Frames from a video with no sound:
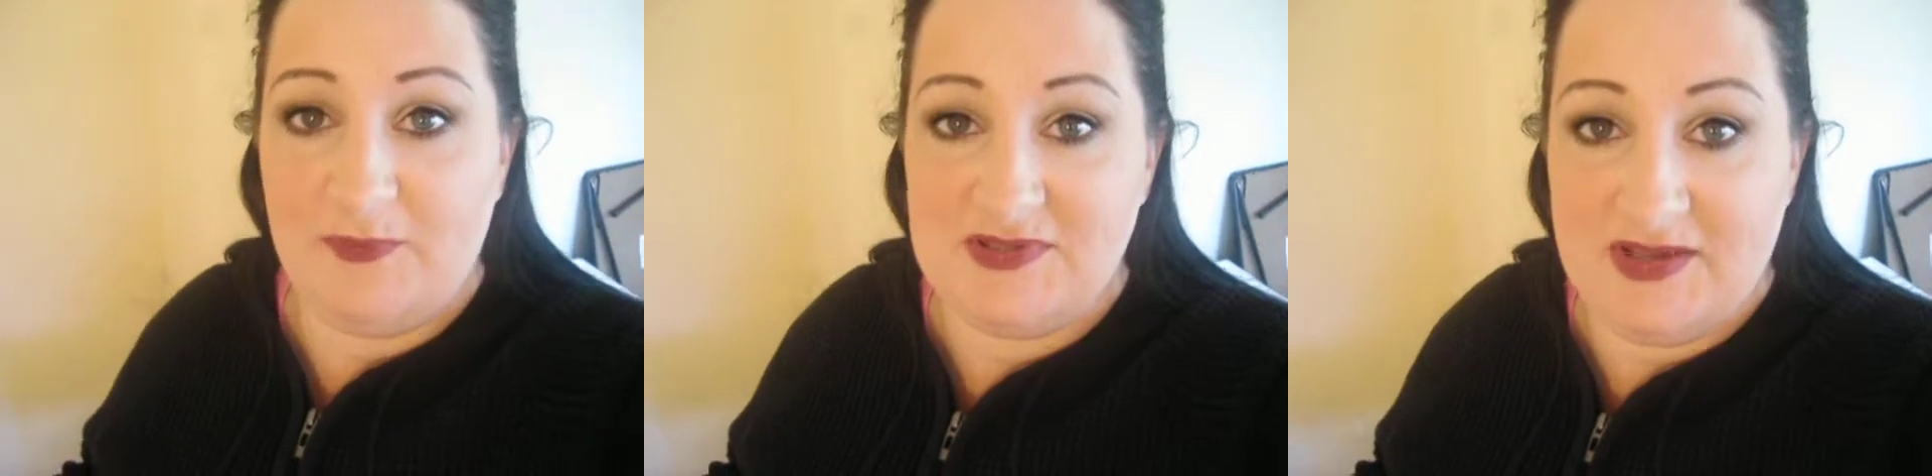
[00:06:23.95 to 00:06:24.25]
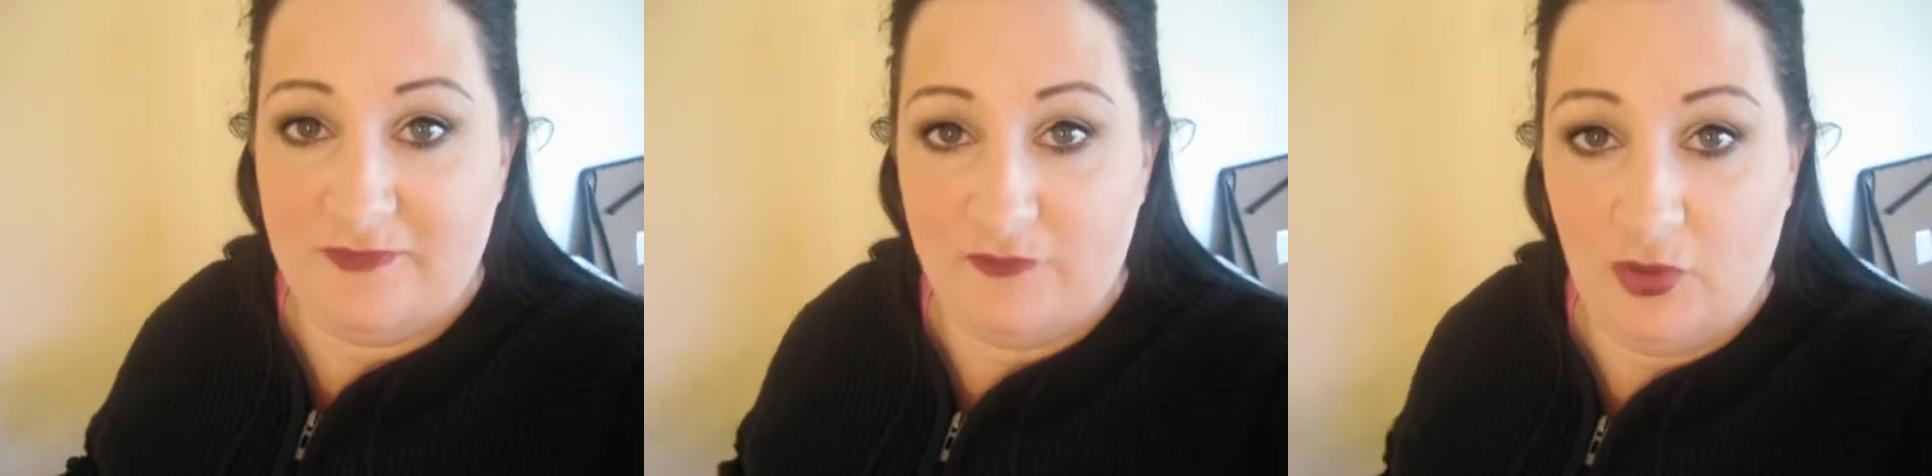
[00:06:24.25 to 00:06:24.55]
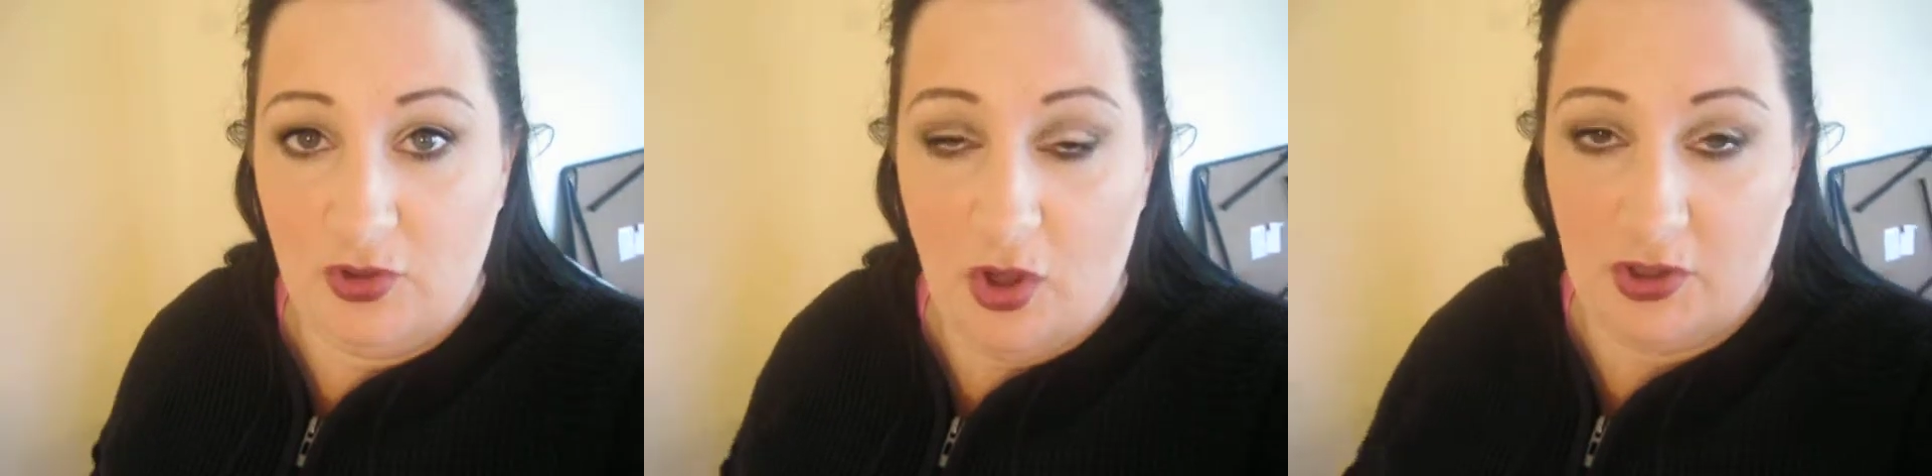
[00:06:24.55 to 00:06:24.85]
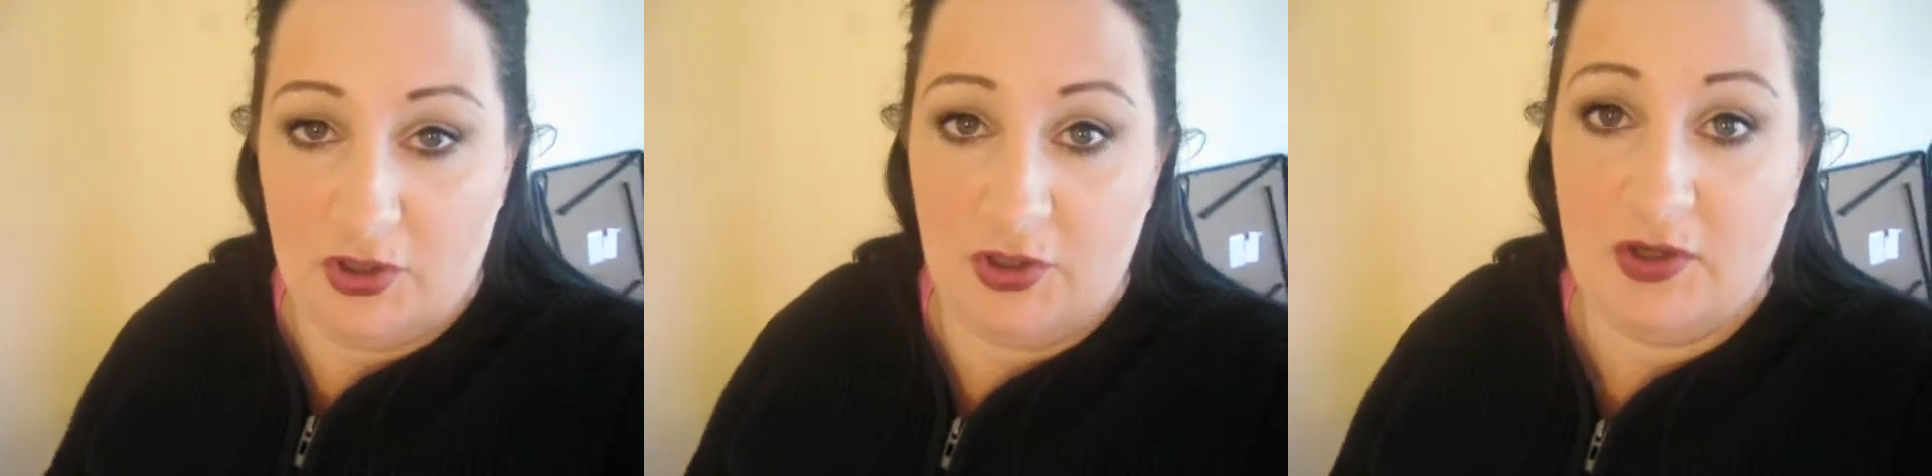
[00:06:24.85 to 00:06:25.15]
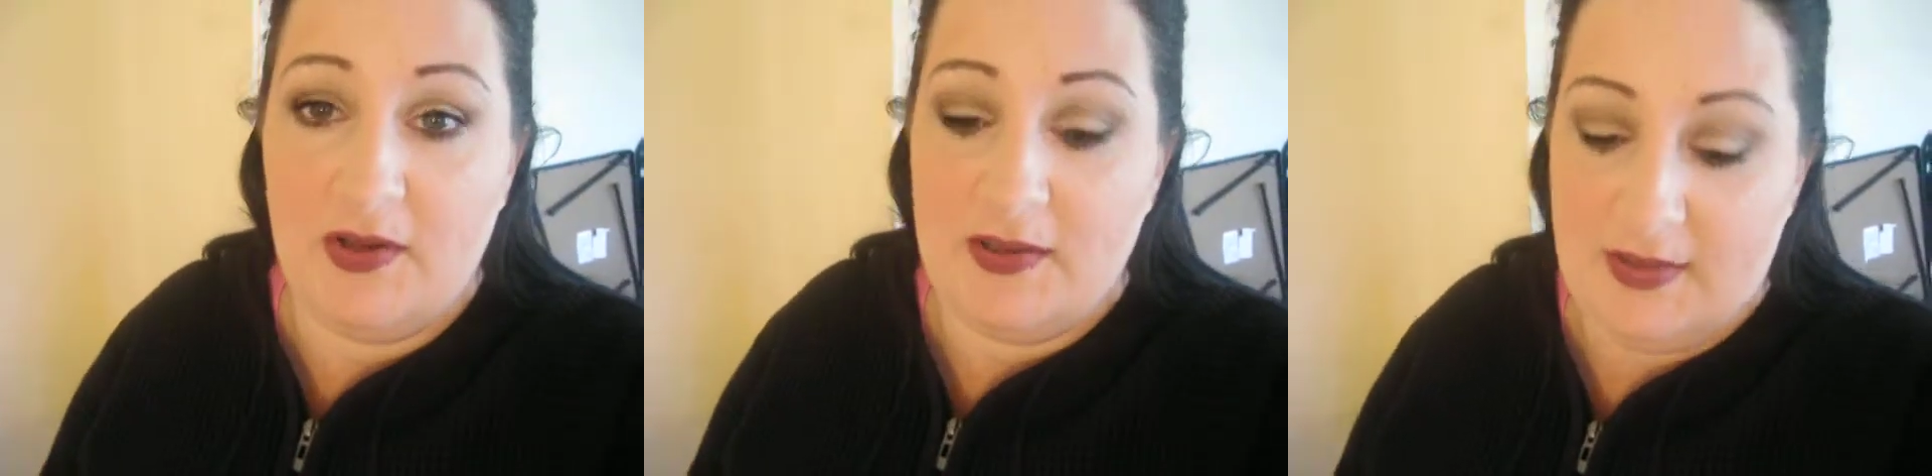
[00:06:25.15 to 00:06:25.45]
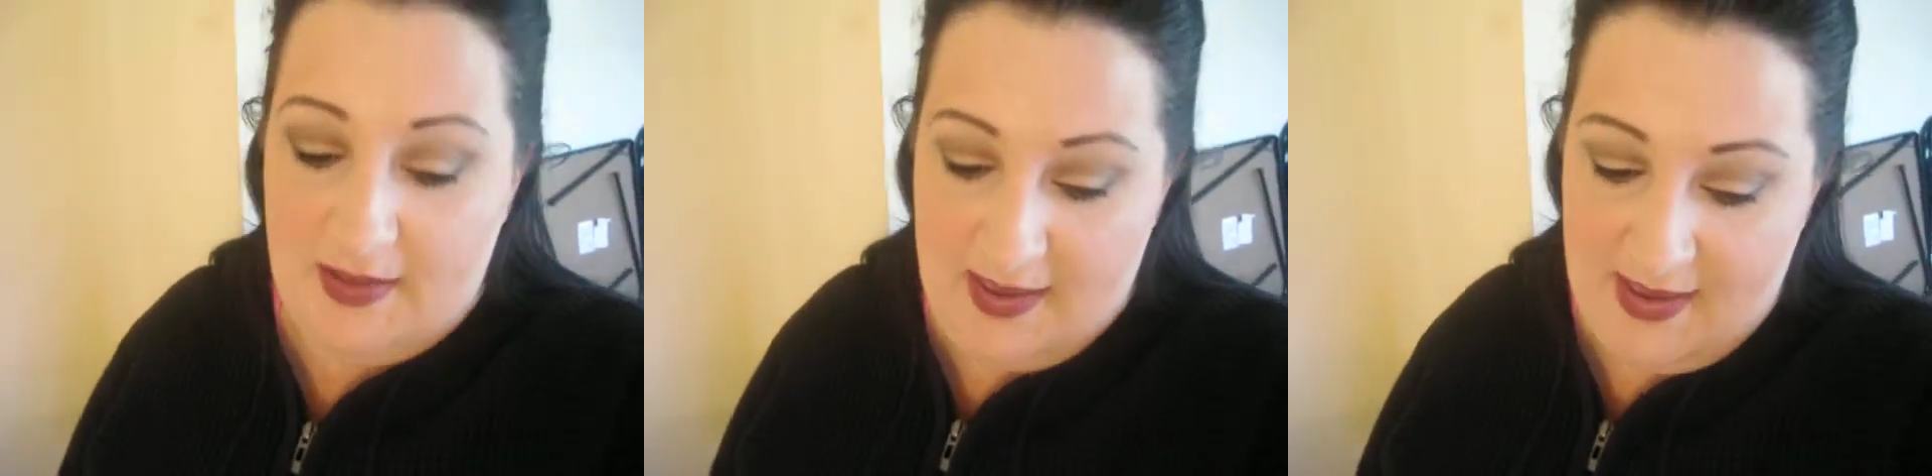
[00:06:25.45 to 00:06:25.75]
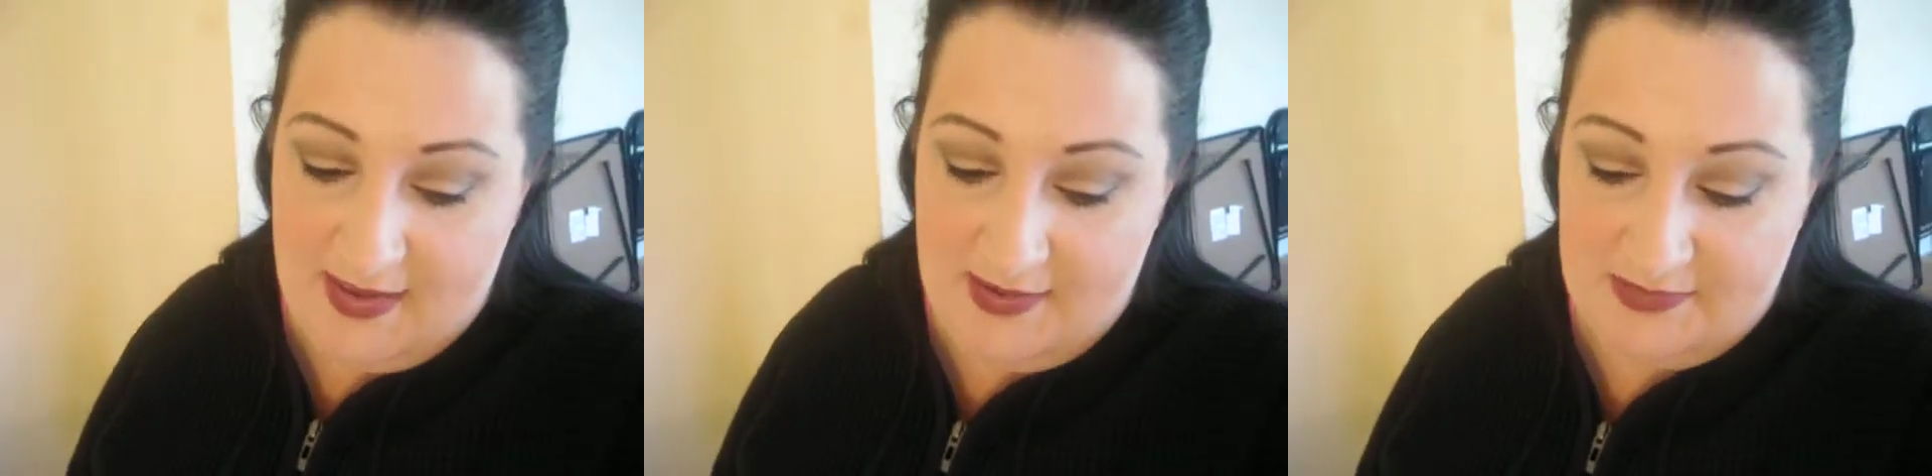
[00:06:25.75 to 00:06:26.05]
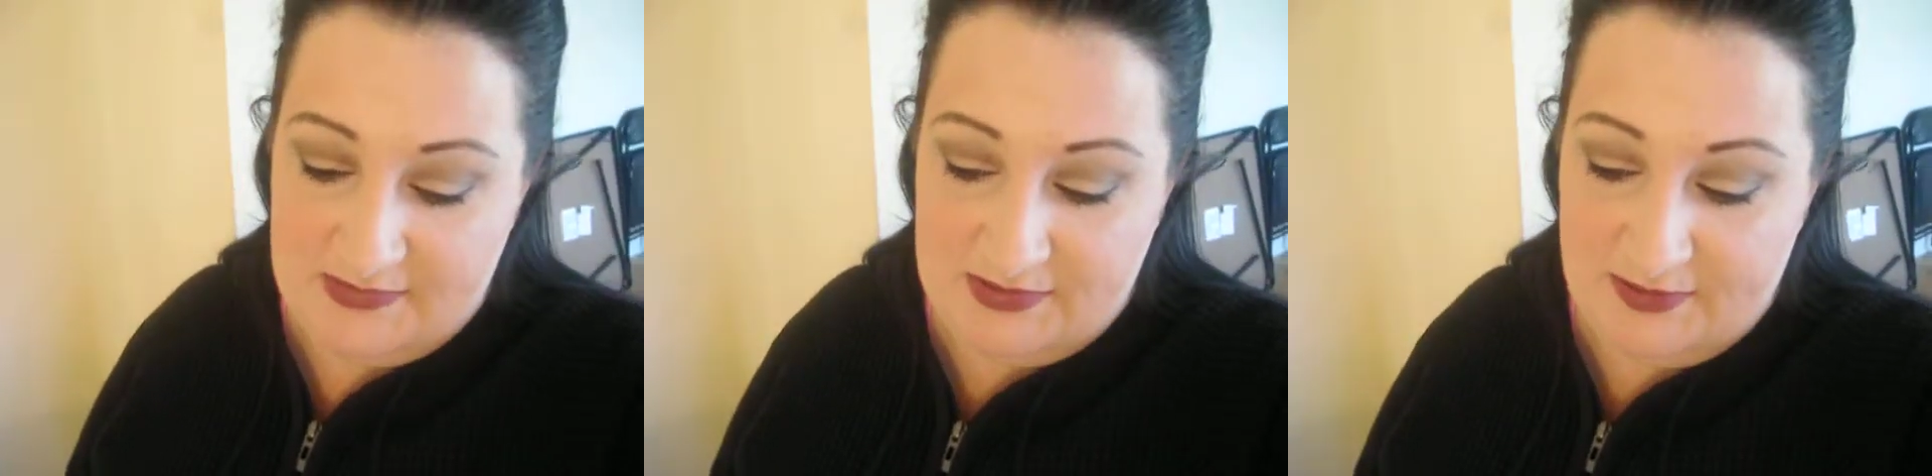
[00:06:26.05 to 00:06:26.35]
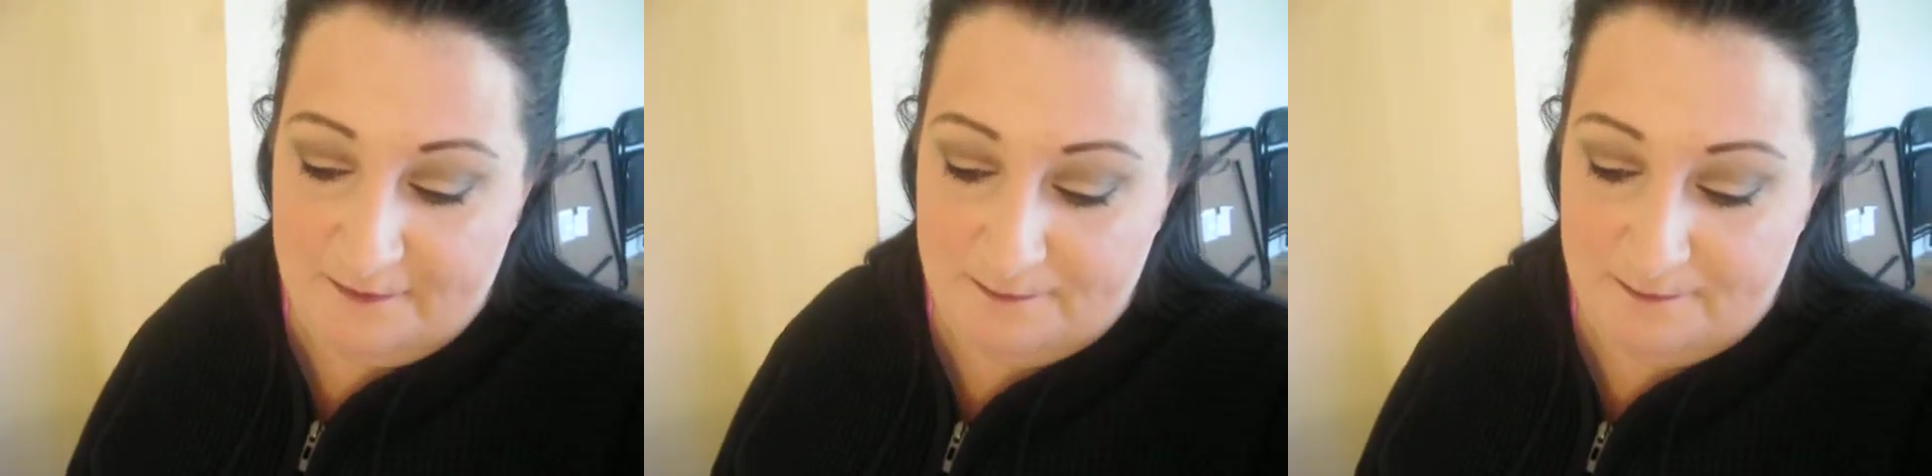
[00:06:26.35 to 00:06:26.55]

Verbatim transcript: you stay full longer, and